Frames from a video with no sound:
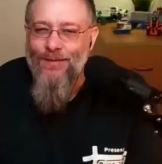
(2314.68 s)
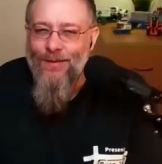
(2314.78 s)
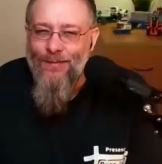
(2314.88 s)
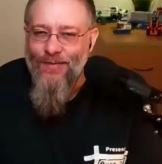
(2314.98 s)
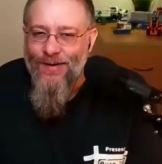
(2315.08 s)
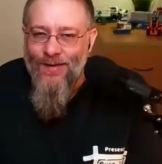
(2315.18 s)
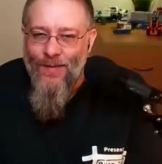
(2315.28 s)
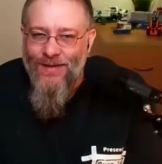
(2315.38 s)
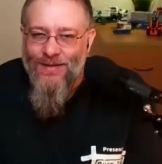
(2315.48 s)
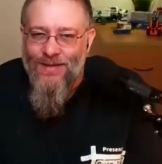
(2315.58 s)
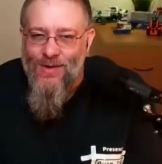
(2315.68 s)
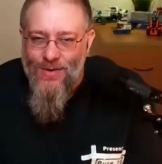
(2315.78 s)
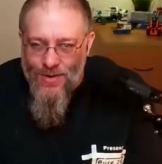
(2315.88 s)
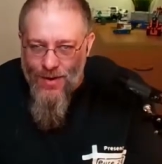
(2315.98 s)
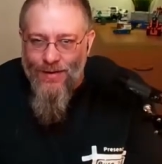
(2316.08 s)
we're not broken. We're just
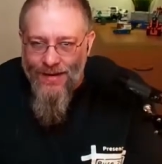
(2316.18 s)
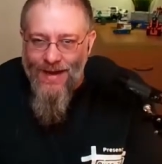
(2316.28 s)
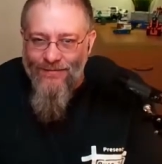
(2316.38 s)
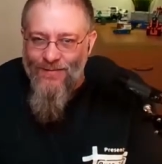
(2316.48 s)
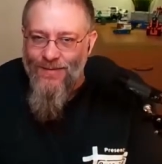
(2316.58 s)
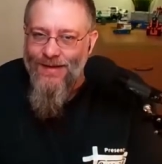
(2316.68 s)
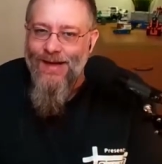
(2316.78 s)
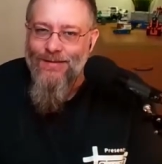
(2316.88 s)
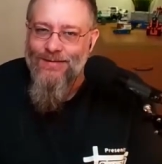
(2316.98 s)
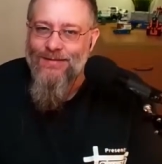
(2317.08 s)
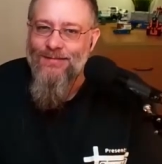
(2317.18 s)
not like everybody else.